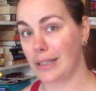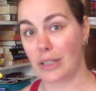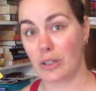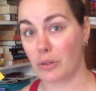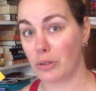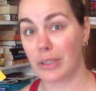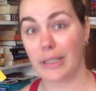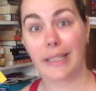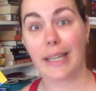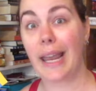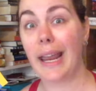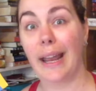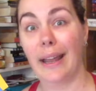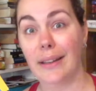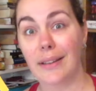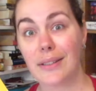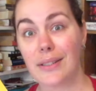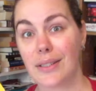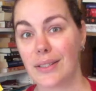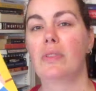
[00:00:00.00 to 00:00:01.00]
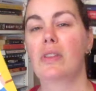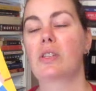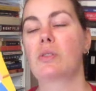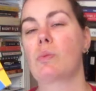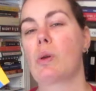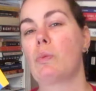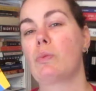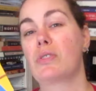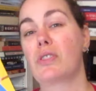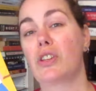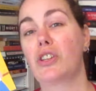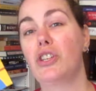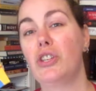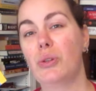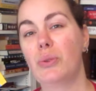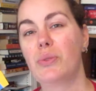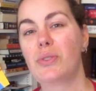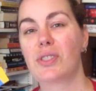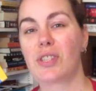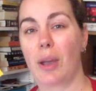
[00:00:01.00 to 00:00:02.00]
literally can't. This one was a
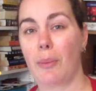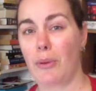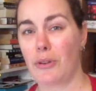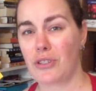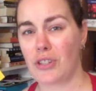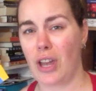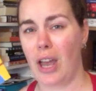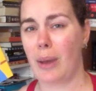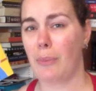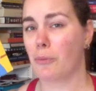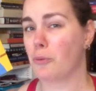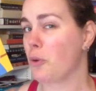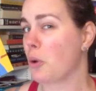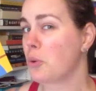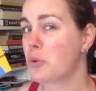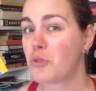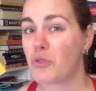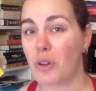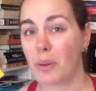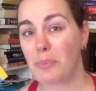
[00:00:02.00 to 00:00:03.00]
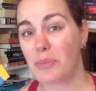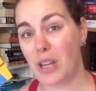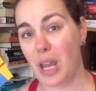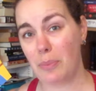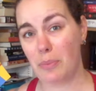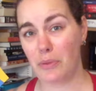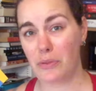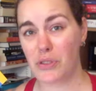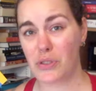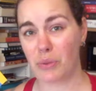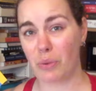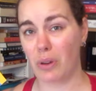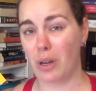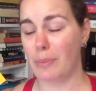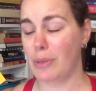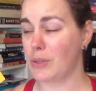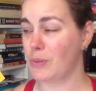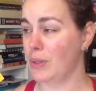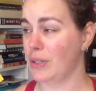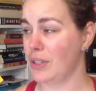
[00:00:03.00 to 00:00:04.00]
cute summertime road trip type of story
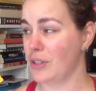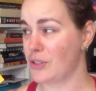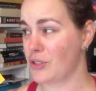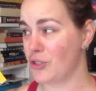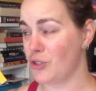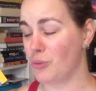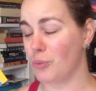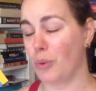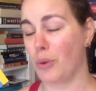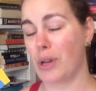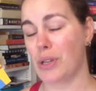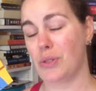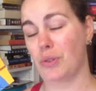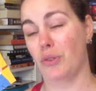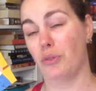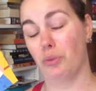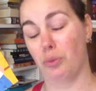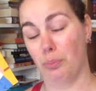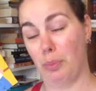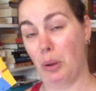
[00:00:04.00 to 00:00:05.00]
between these two boys who have